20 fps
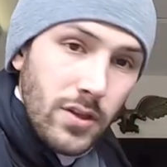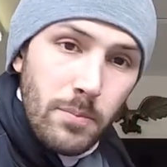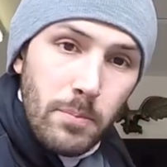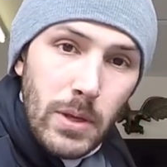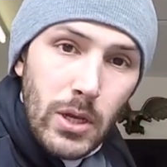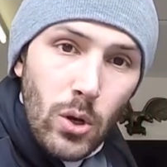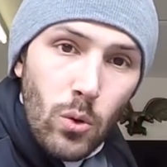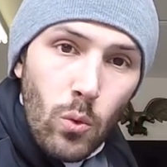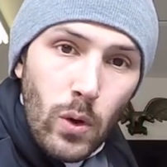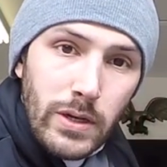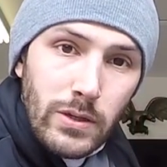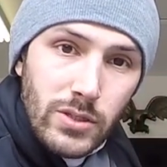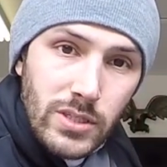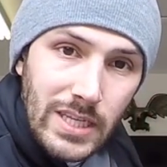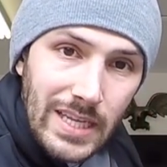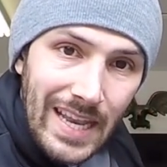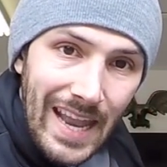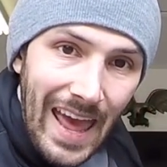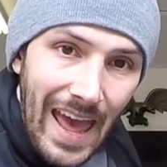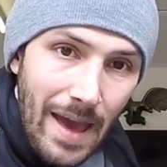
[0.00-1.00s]
middle one, you'll
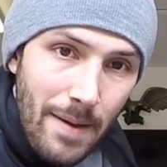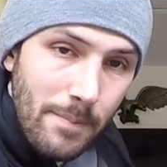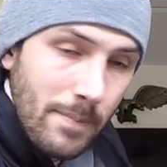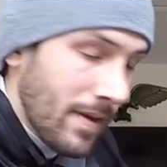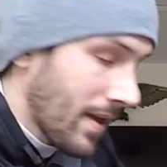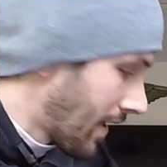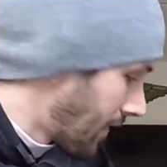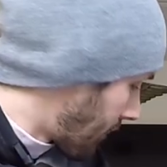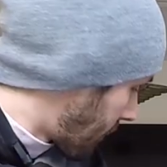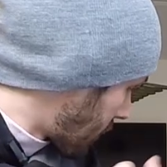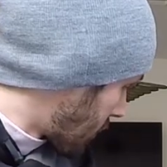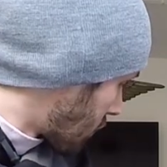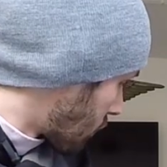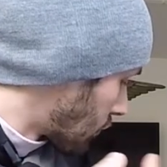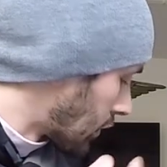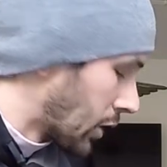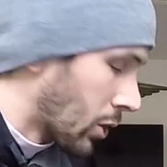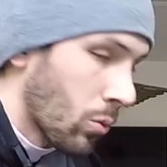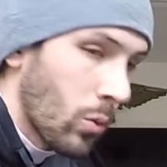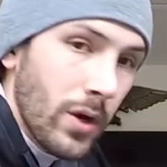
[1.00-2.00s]
see an M, and for the
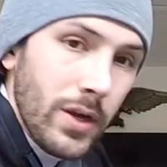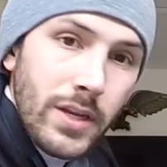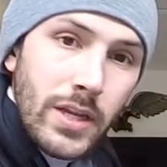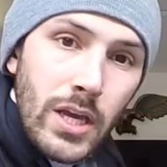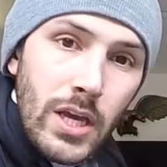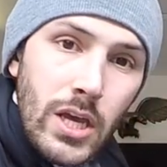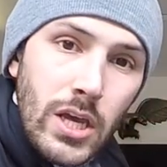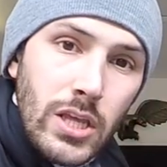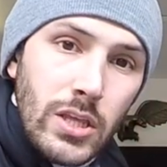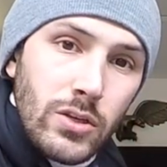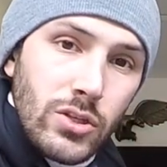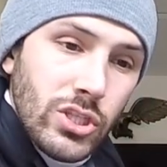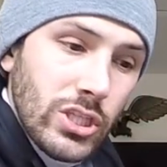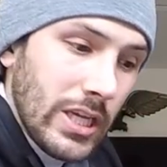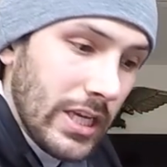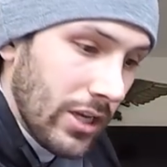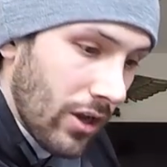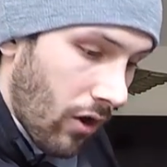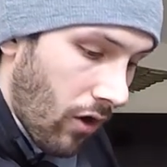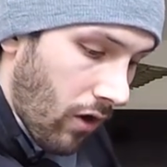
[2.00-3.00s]
rear one, you'll
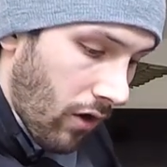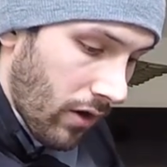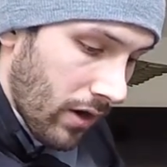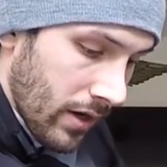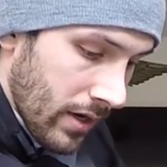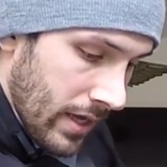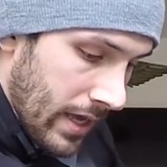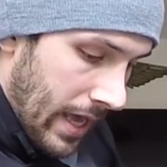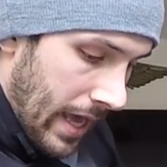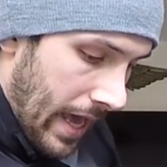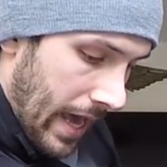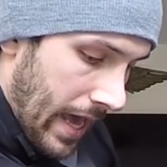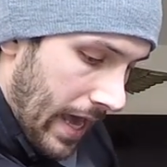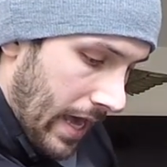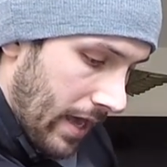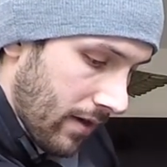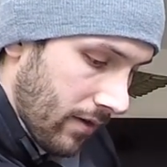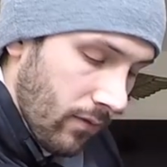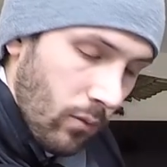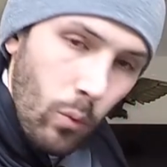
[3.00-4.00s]
see an R.
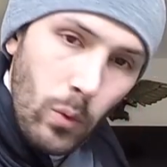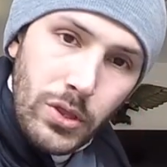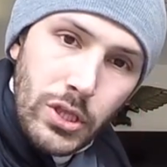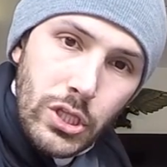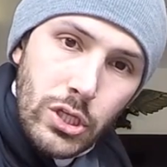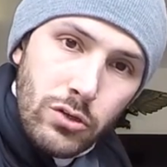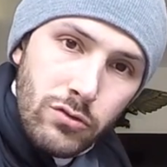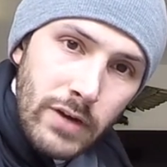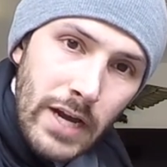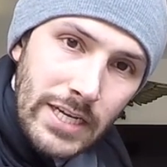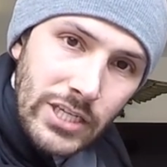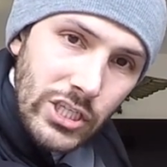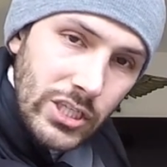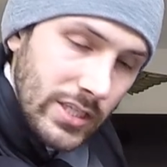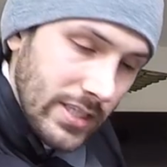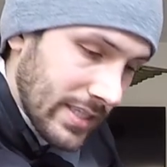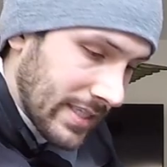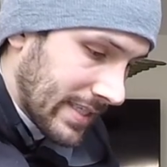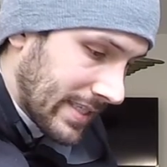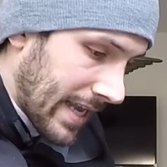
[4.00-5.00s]
And what the
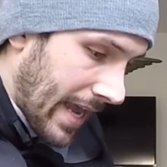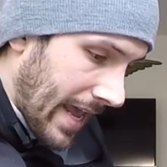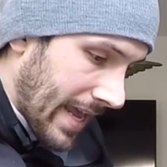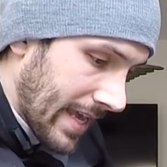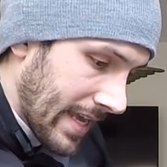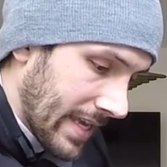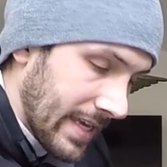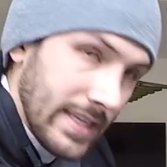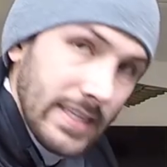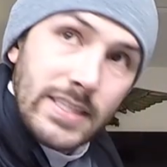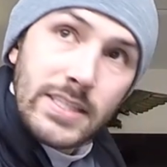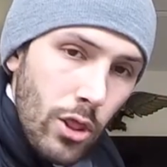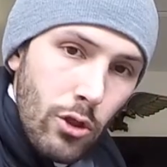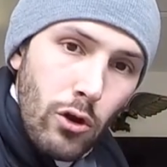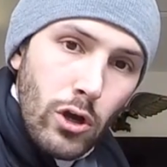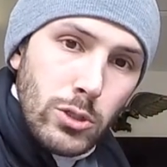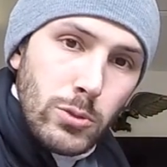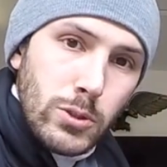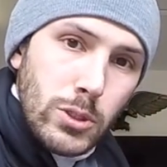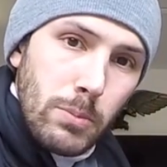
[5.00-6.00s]
directions say is they're
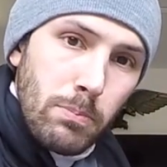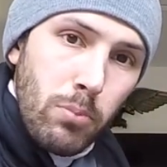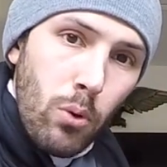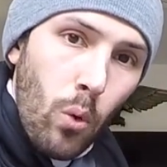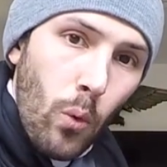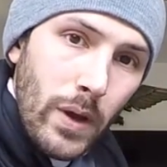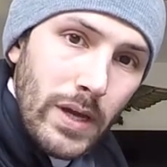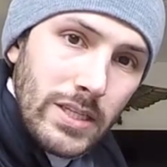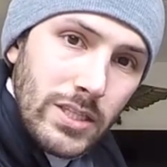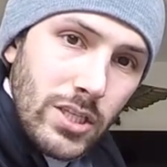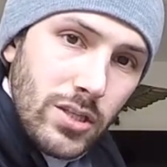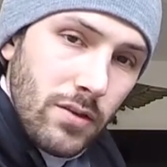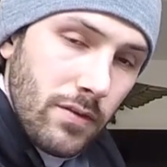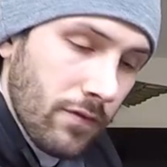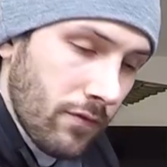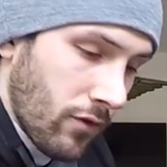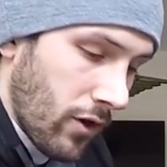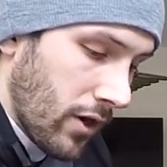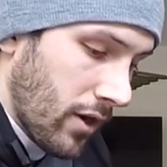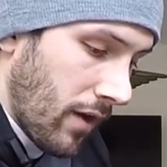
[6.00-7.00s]
also supposed to point to the
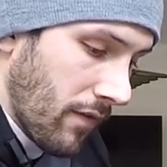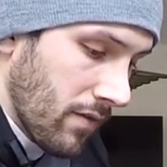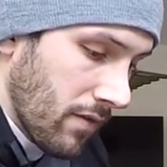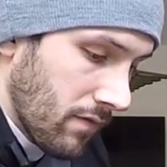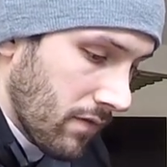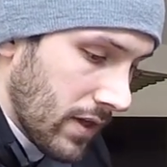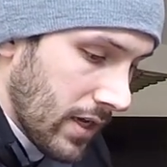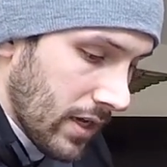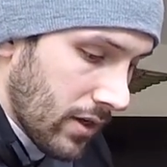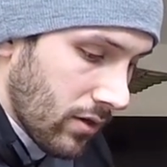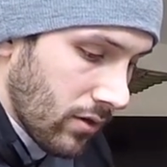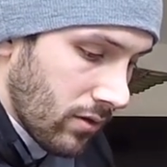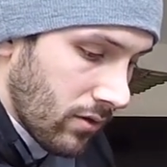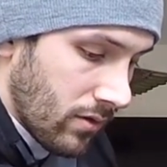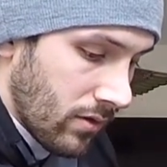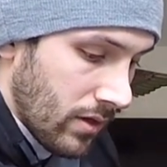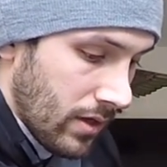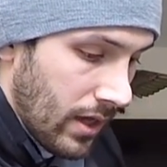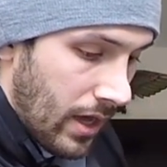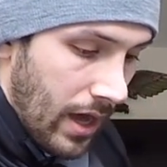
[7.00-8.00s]
front of the
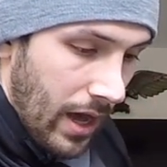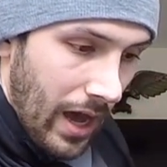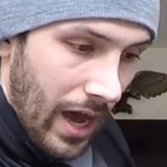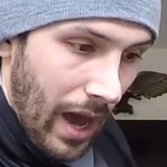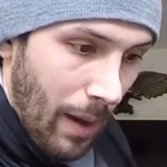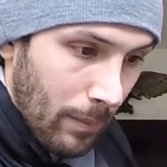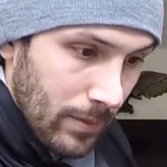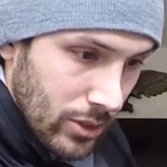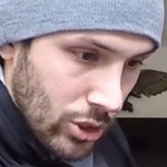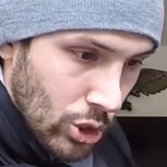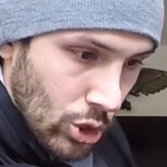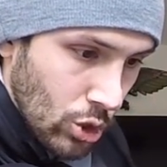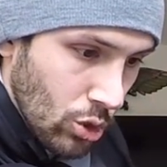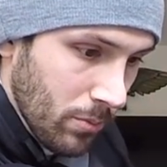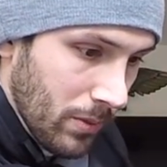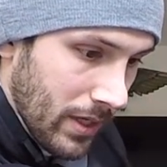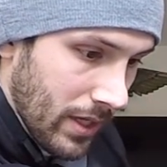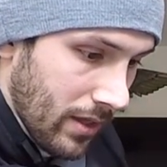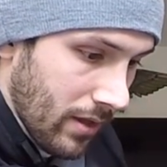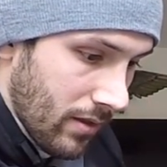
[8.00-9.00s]
vehicle. I'm
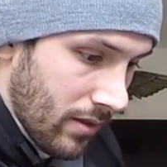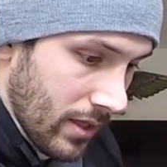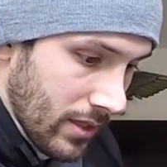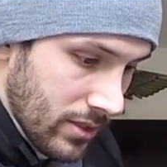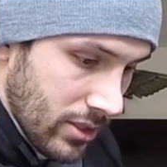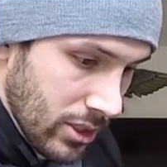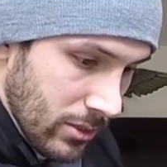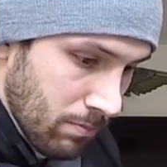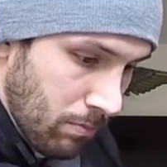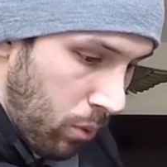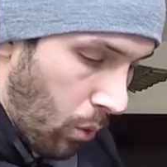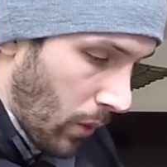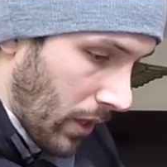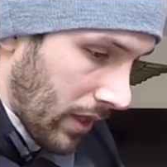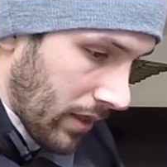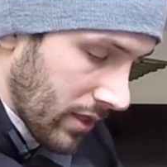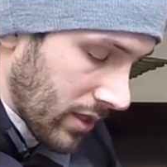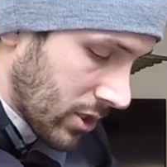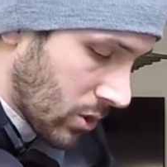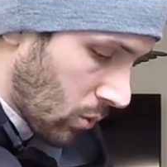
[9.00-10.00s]
assuming this is pointing this